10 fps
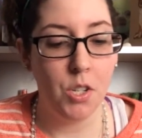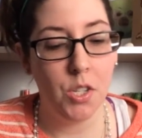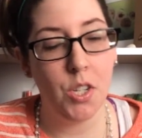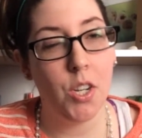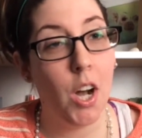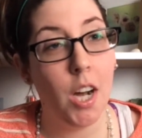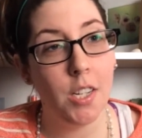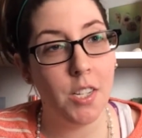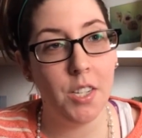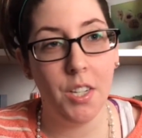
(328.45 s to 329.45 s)
just
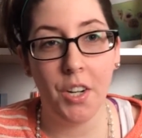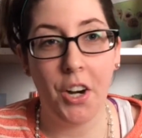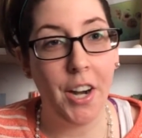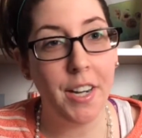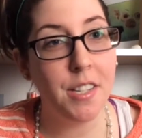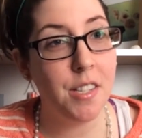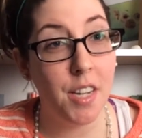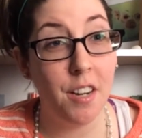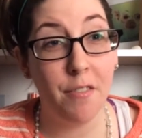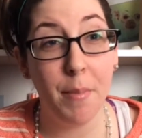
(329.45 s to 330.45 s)
not in a great
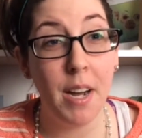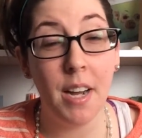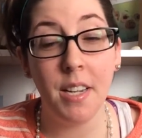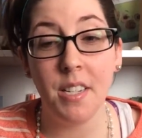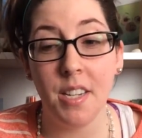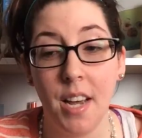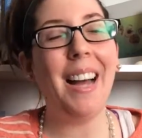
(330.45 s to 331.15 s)
state of mind.